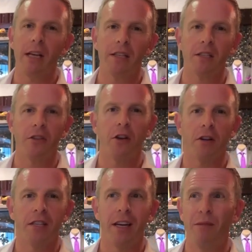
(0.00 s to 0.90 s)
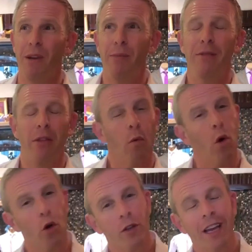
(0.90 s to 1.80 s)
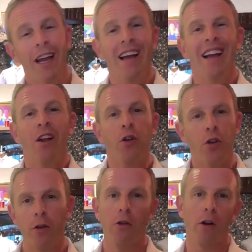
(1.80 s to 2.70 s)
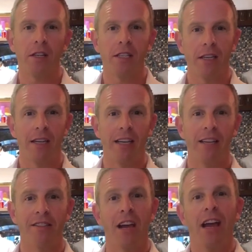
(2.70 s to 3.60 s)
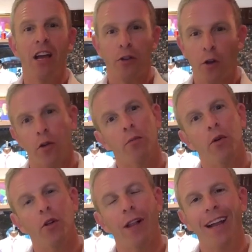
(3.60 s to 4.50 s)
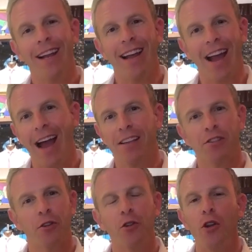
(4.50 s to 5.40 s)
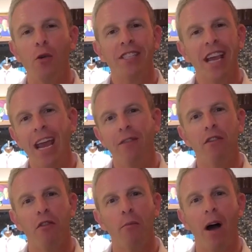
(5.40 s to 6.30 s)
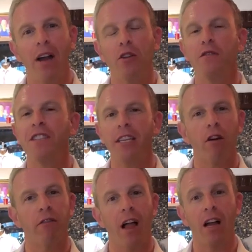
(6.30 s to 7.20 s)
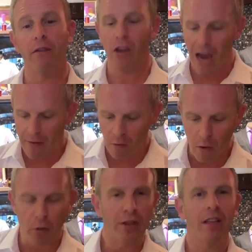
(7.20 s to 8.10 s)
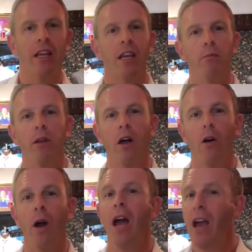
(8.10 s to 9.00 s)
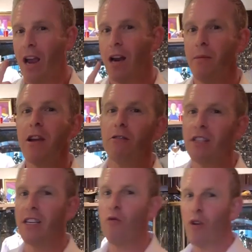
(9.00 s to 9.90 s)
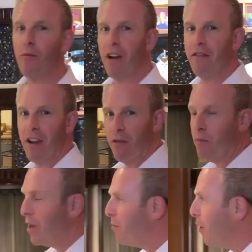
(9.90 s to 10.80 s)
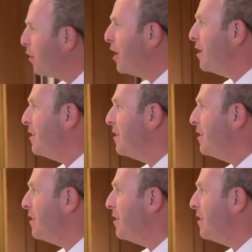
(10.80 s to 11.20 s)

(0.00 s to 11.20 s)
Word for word: places in New York City, maybe even the world, New York City's Turnbull and Asser. You know it's a haven for Bond. You've seen our vlog. If you haven't, we'll put the link in below. And I'm here seeing one of my favorite people,